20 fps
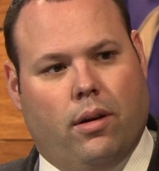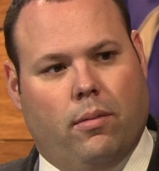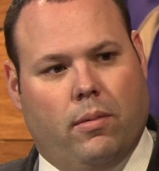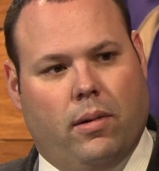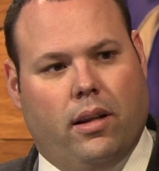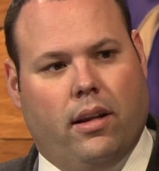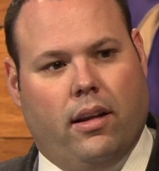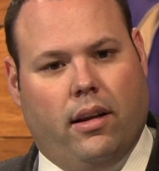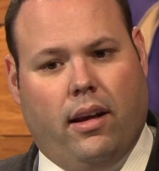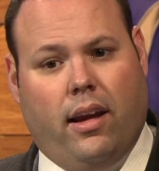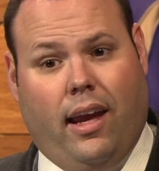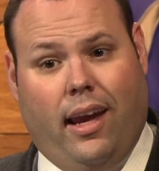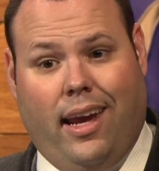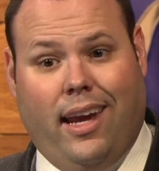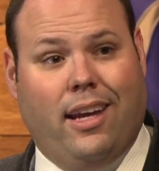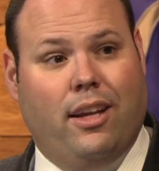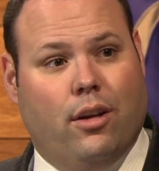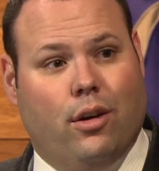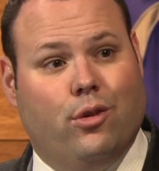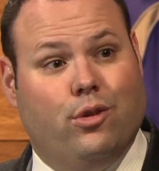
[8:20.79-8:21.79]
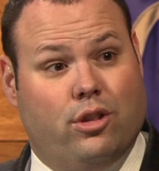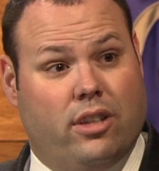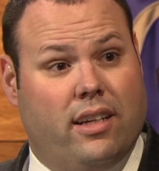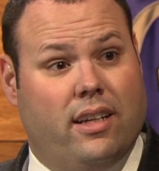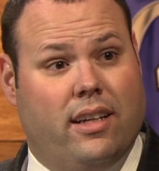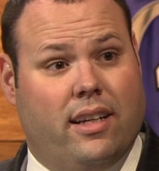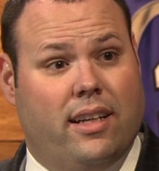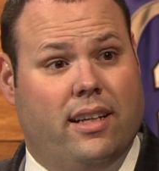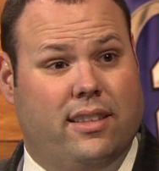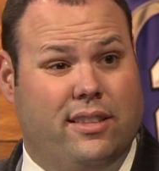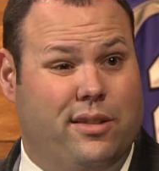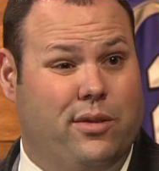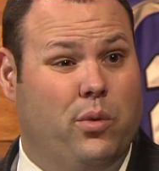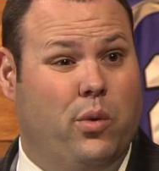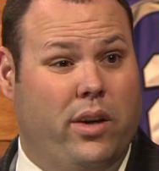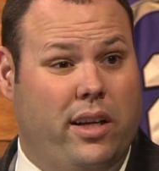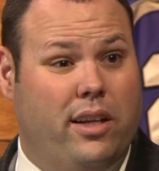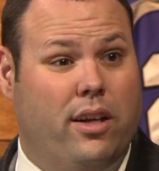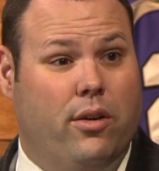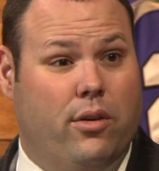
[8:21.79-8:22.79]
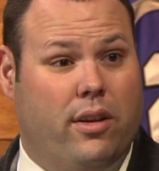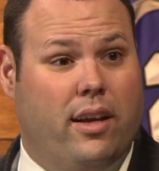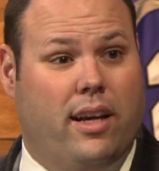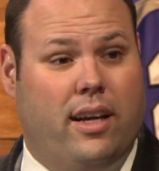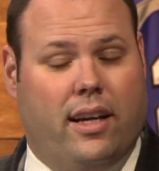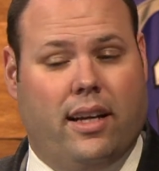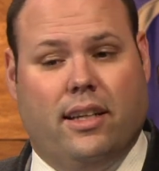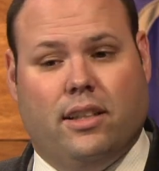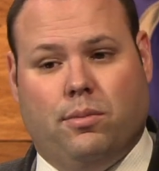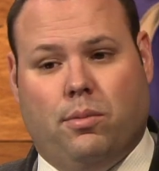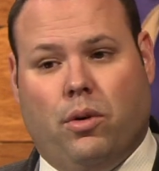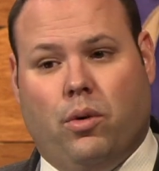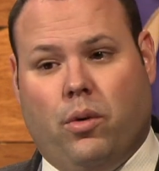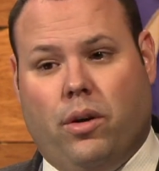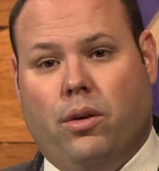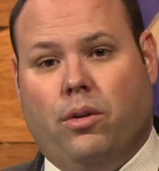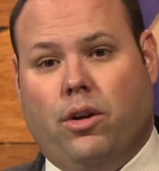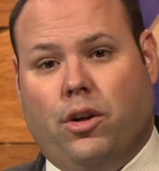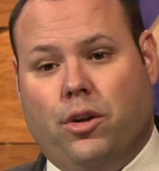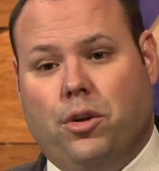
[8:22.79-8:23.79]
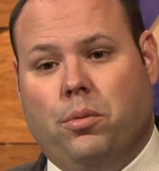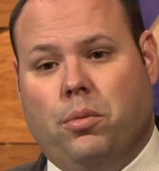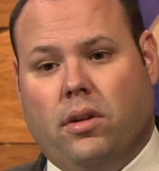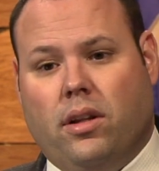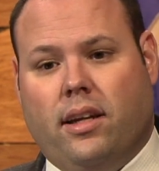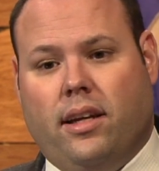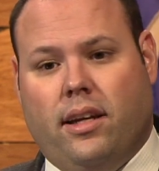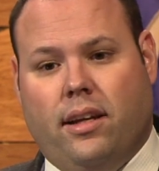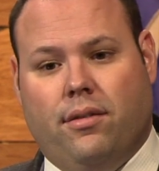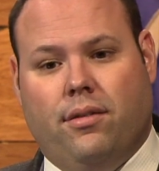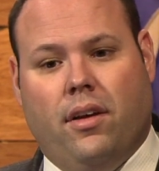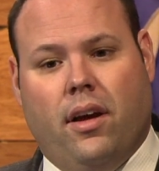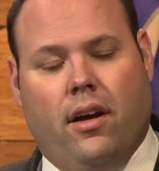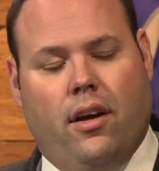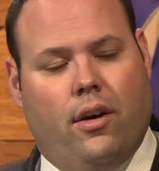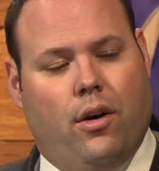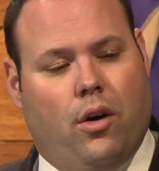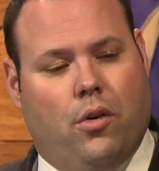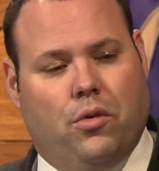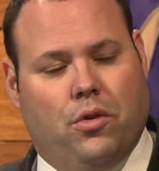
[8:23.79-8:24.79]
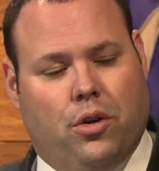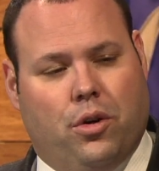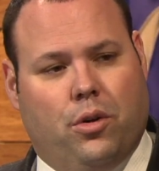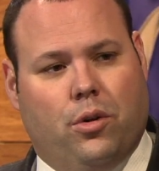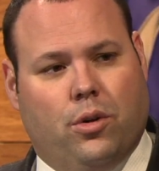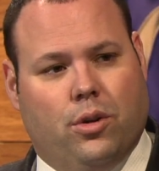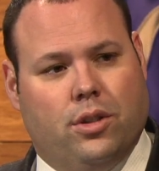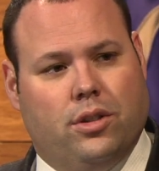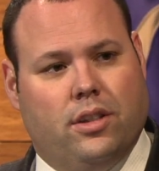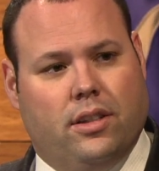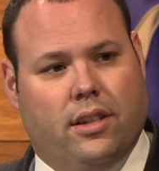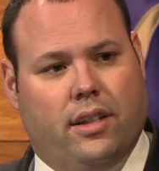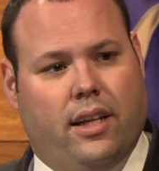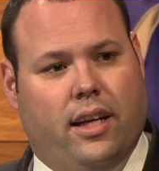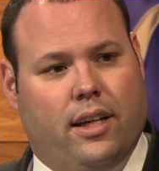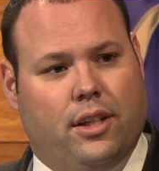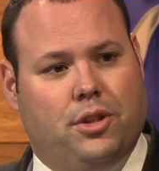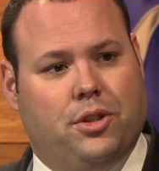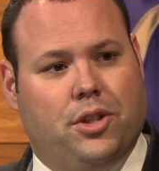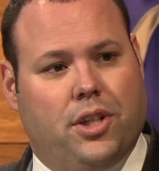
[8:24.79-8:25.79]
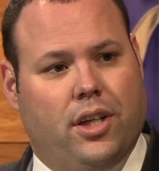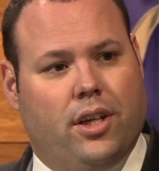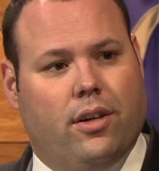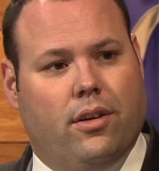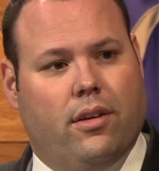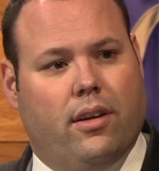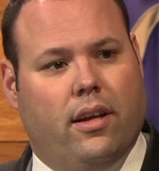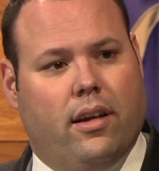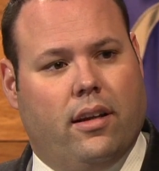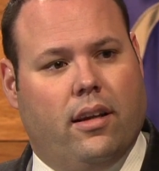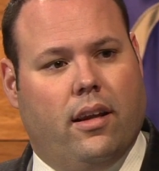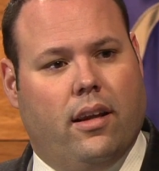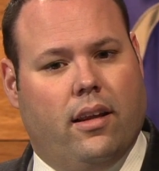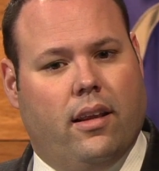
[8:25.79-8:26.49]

I mean, it, he knows that it is and we know that it is, but we do believe over the course of the next year that,